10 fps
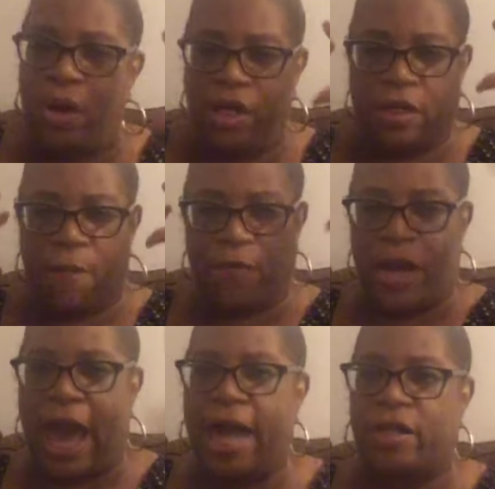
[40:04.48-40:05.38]
want a
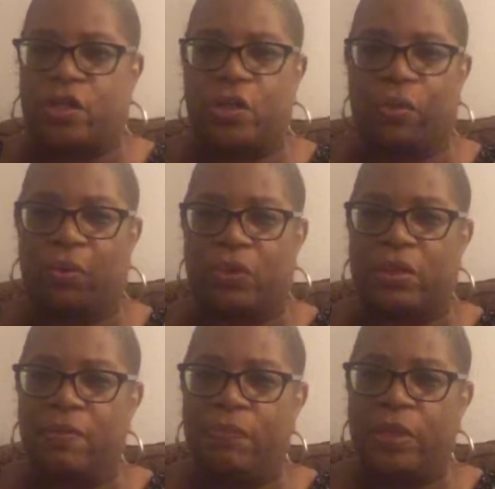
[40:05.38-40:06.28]
different attitude.
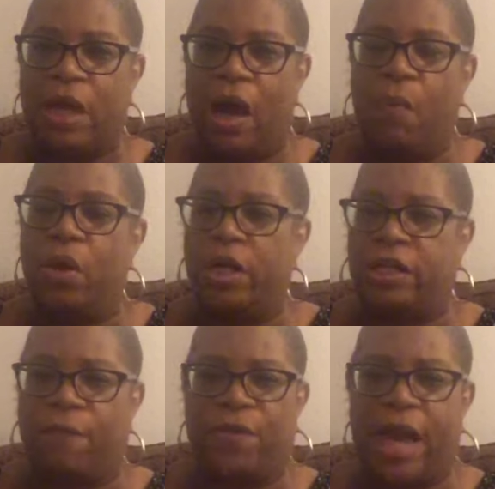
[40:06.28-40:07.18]
I want a
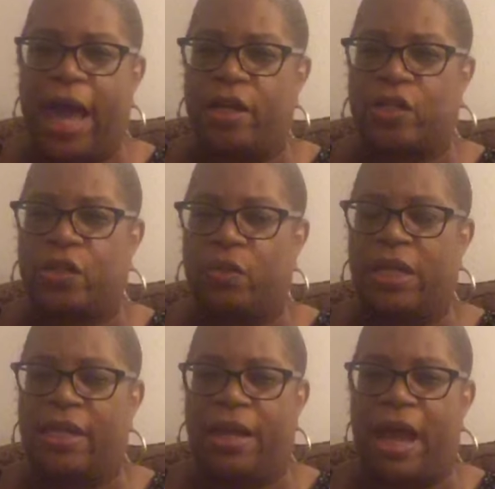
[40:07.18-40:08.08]
different attitude
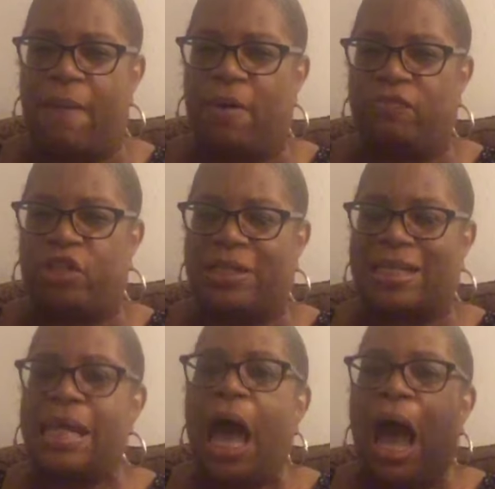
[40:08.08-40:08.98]
in the name of
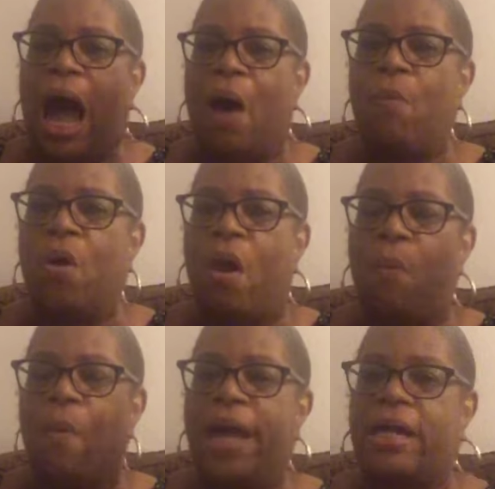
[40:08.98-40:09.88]
Jesus. I want to
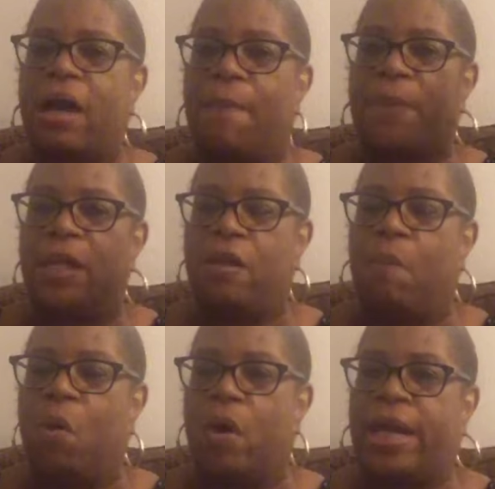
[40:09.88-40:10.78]
wake up in the
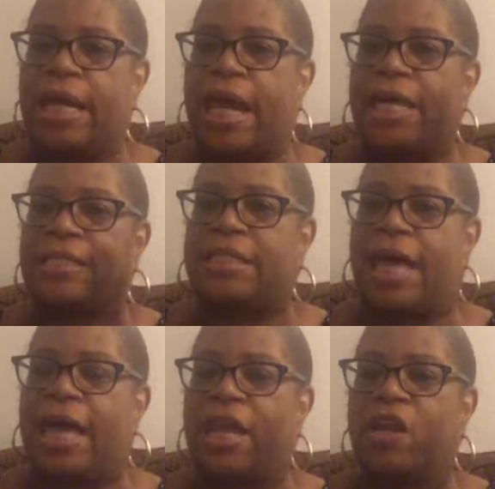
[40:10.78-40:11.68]
morning and say,
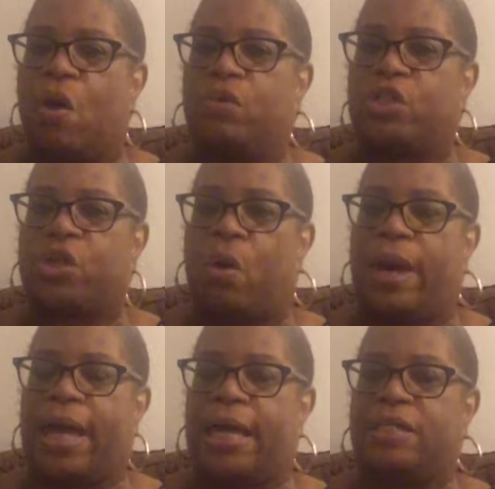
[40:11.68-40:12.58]
and no
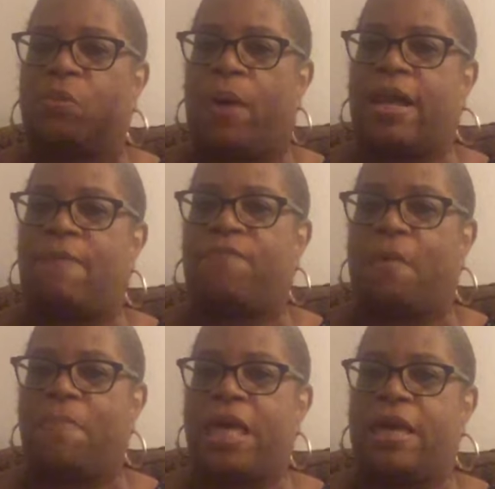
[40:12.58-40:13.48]
joy is waiting for
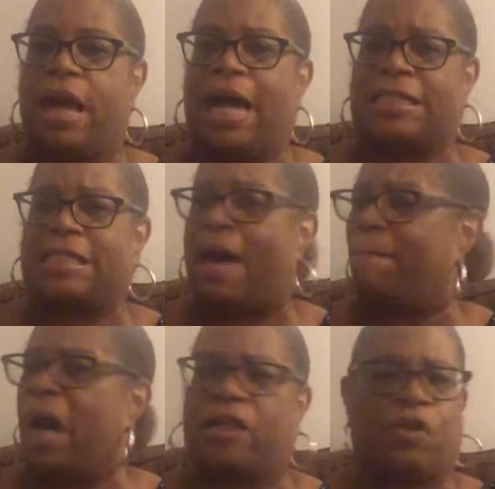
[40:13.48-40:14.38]
me. Ah,
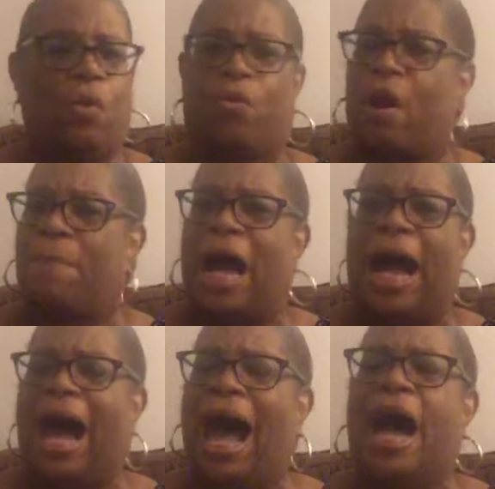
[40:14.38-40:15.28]
ah,
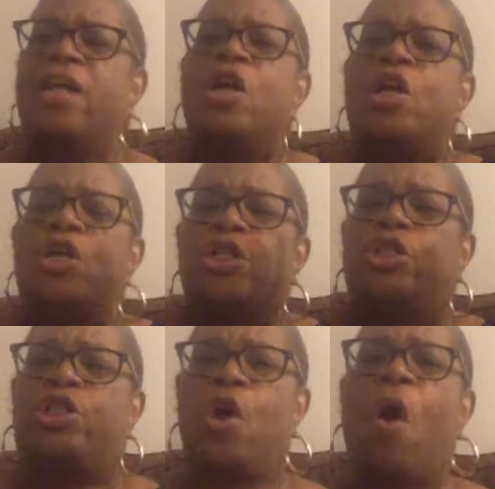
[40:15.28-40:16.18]
ah.
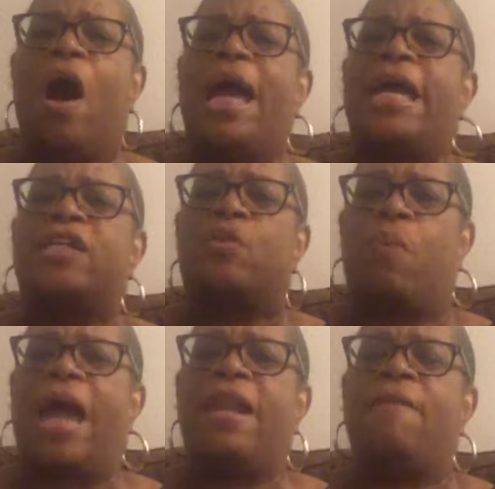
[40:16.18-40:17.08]
Joy is
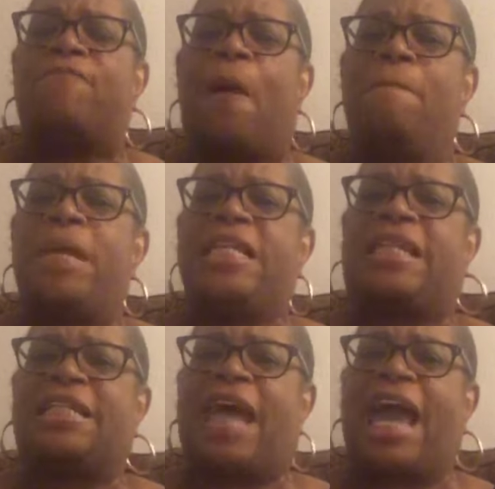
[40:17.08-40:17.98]
waiting for me
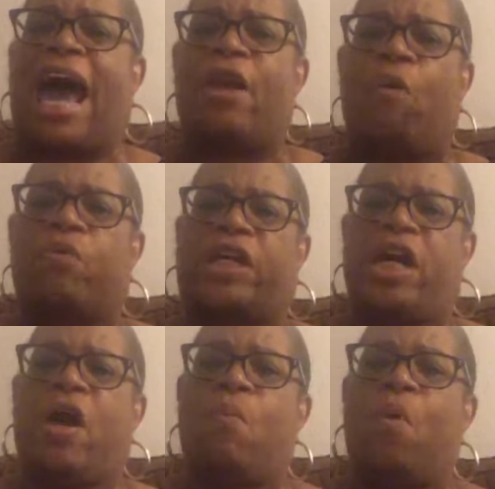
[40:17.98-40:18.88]
today. I don't
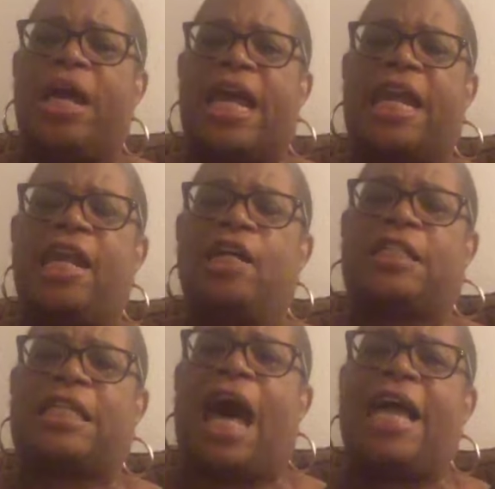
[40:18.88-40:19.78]
care what it
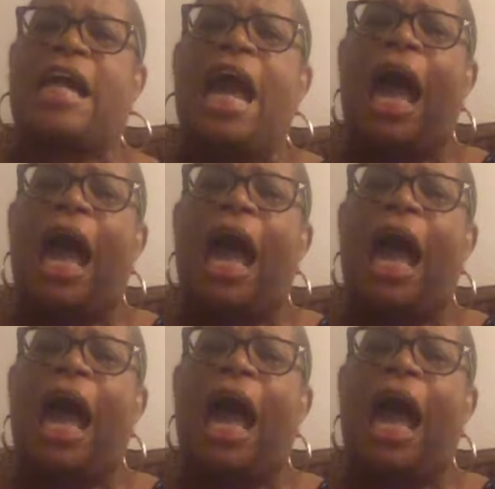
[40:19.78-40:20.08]
looks like.